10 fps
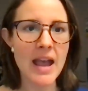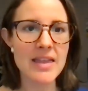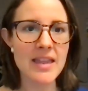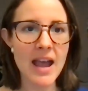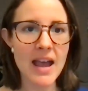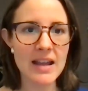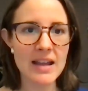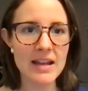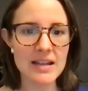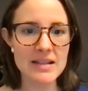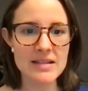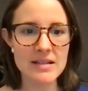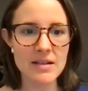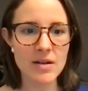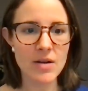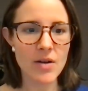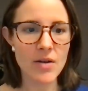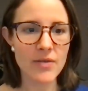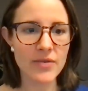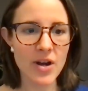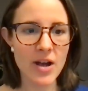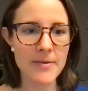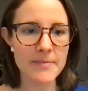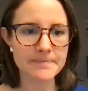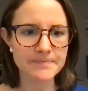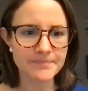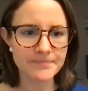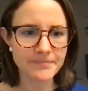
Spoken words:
And that is from